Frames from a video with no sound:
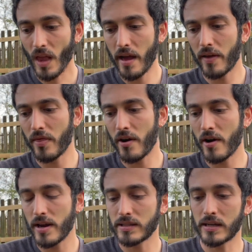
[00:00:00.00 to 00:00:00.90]
And there
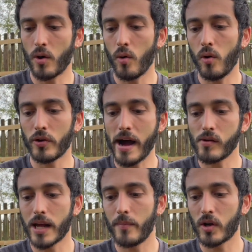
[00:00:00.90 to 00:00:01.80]
is an old
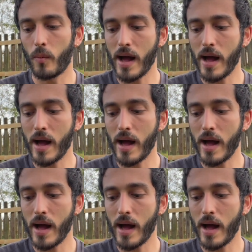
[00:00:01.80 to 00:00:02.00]
alchemical